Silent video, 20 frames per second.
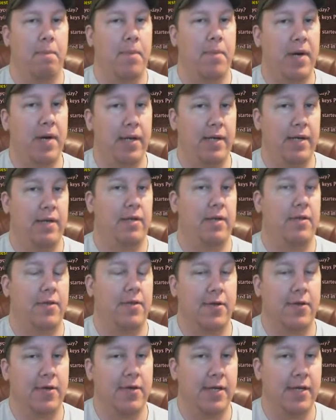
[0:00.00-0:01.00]
But
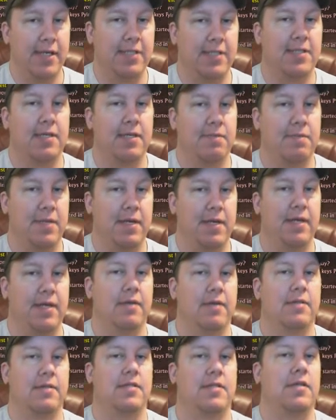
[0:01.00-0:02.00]
there is something
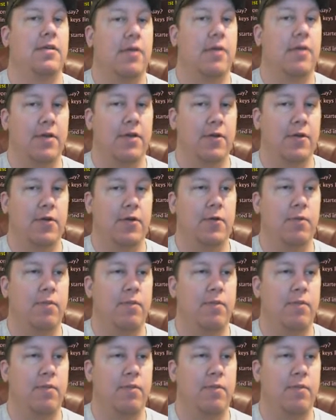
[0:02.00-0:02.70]
else that you can do